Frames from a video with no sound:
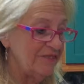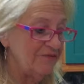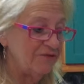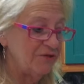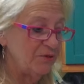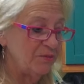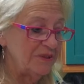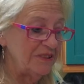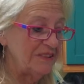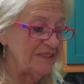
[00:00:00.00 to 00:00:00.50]

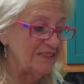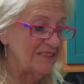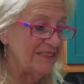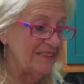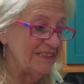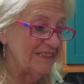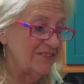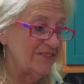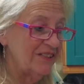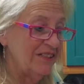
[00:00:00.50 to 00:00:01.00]
4 minutes
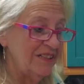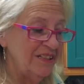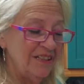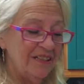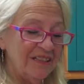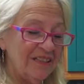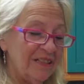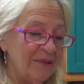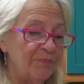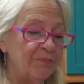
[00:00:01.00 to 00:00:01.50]
later.
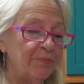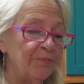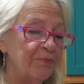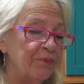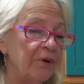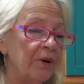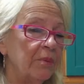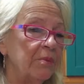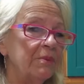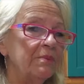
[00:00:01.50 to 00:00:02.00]
I
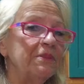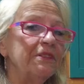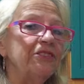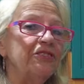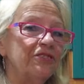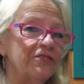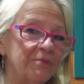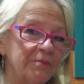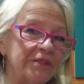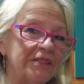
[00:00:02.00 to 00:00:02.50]
probably
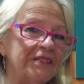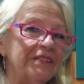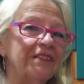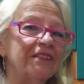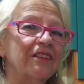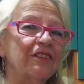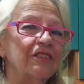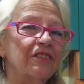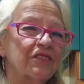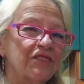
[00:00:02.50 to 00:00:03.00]
should have been
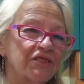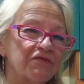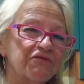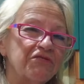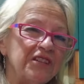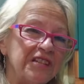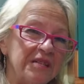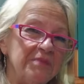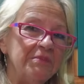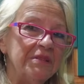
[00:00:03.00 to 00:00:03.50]
here
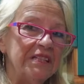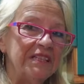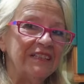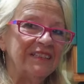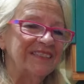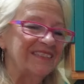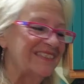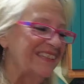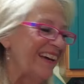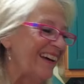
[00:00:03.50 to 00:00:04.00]
3
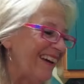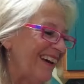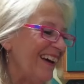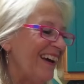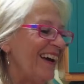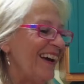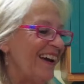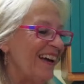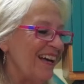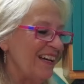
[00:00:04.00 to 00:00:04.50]
minutes.
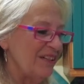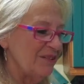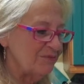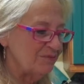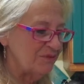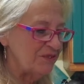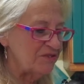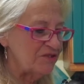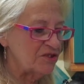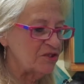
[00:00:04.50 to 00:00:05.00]

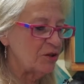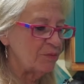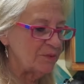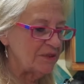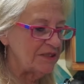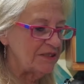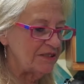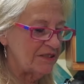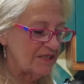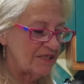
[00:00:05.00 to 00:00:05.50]
We've stopped
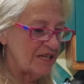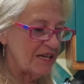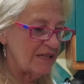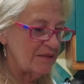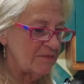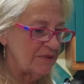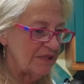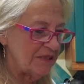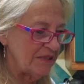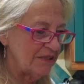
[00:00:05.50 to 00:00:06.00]
it at
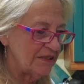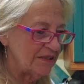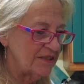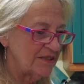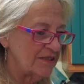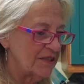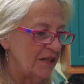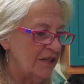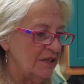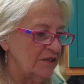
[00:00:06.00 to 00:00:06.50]
10
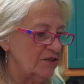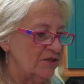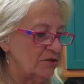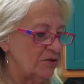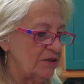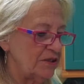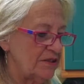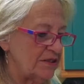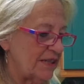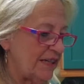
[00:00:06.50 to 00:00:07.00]
minutes, so
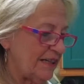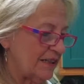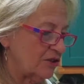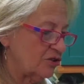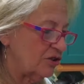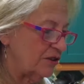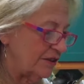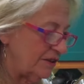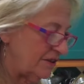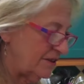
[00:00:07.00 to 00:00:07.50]
it's
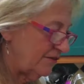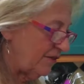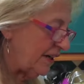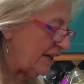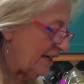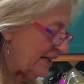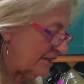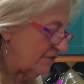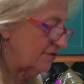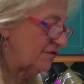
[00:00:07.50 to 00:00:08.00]
actually, they've
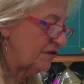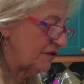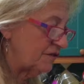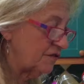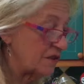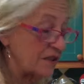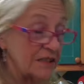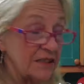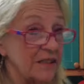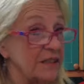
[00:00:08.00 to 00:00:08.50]
had
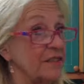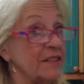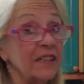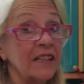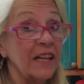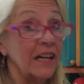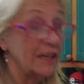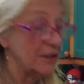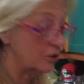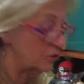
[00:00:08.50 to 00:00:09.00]
15 and they
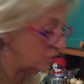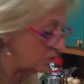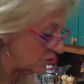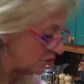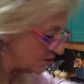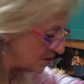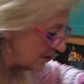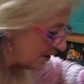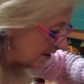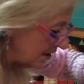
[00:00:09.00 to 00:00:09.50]
are
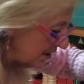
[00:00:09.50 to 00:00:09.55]
cooked.